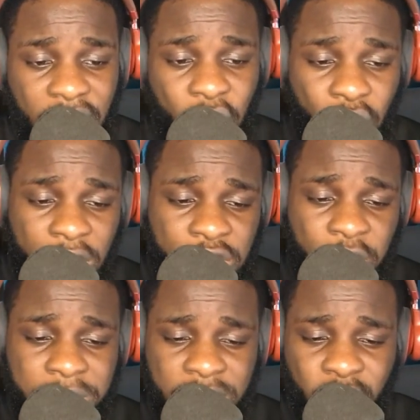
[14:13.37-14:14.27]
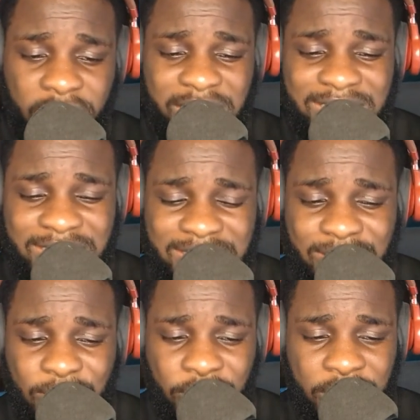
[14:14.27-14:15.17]
where
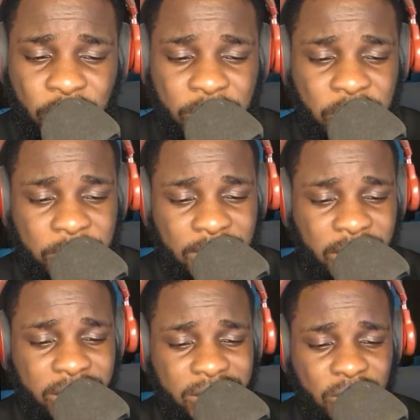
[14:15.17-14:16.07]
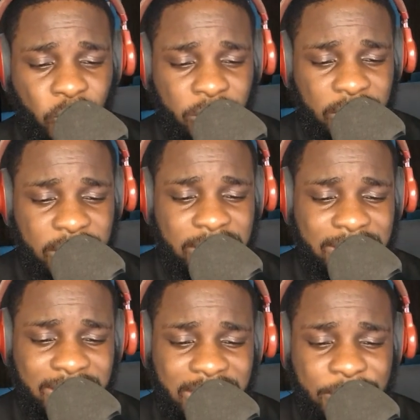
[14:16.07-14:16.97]
when he was subsequently
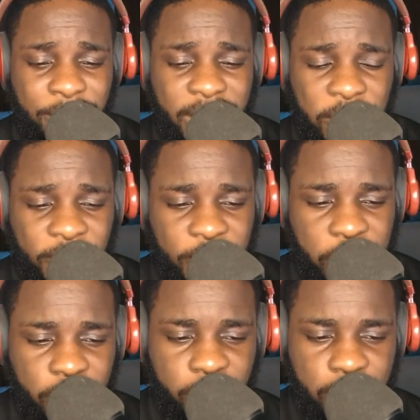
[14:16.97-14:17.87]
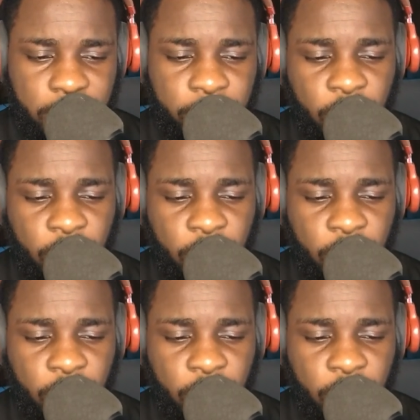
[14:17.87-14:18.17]
detained by the officials.